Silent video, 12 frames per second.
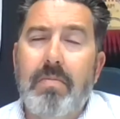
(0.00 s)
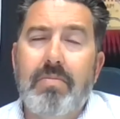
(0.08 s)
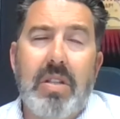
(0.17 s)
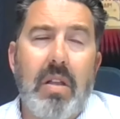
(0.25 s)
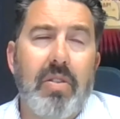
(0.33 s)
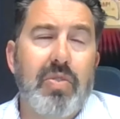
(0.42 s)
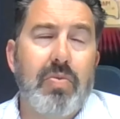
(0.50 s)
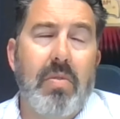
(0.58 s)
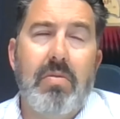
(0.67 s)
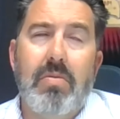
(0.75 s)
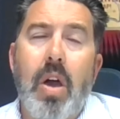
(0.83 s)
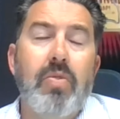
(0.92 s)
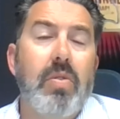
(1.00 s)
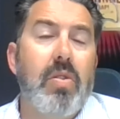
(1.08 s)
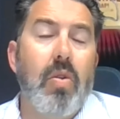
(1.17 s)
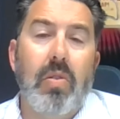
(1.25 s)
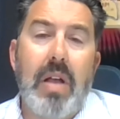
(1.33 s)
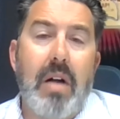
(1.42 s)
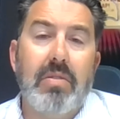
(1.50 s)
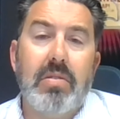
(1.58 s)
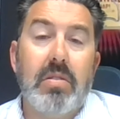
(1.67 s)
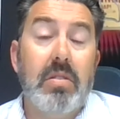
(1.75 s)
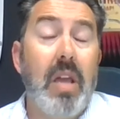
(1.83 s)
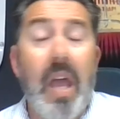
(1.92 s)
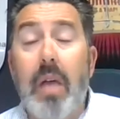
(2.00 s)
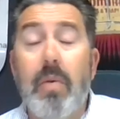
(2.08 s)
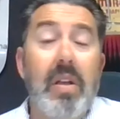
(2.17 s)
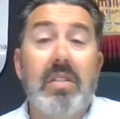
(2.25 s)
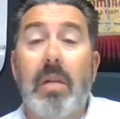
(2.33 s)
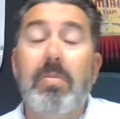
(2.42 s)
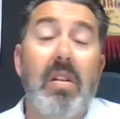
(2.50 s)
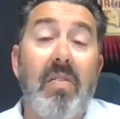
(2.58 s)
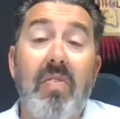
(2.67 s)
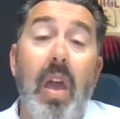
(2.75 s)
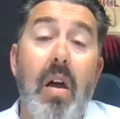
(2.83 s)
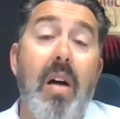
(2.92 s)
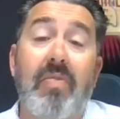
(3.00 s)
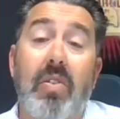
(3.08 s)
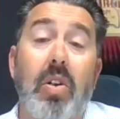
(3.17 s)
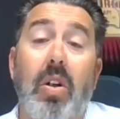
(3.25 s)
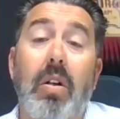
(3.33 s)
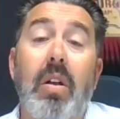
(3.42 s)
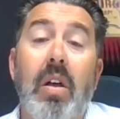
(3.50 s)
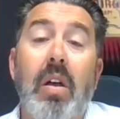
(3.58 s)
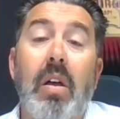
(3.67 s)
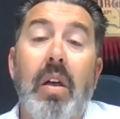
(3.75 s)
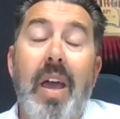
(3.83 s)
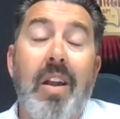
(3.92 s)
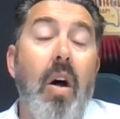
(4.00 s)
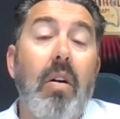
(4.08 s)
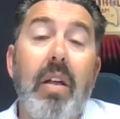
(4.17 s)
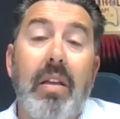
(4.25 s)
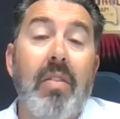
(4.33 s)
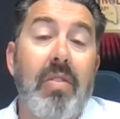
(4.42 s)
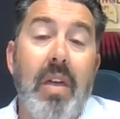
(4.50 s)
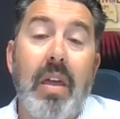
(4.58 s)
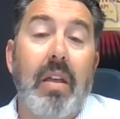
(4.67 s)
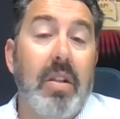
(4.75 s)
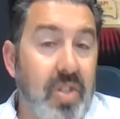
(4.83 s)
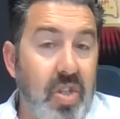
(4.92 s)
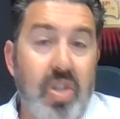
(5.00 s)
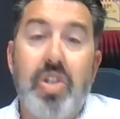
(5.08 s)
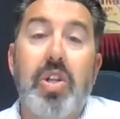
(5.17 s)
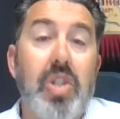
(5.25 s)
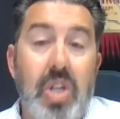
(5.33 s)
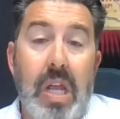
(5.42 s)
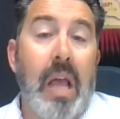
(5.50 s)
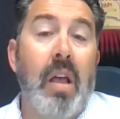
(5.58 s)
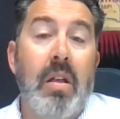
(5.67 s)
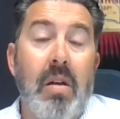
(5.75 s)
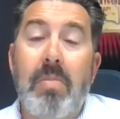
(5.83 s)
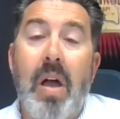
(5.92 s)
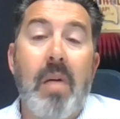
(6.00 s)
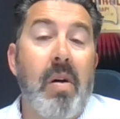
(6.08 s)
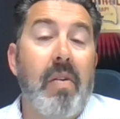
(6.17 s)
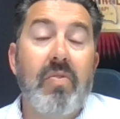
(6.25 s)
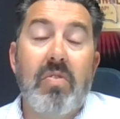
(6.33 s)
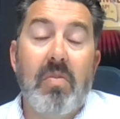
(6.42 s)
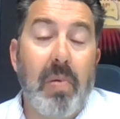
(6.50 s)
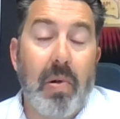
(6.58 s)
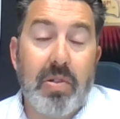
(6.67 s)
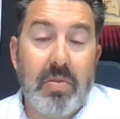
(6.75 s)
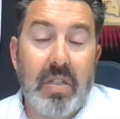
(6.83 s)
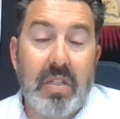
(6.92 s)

sellers with 100-year-old houses. Yay, we accepted a VA offer. And all I can think is, cha-ching. I'm buying my VA first with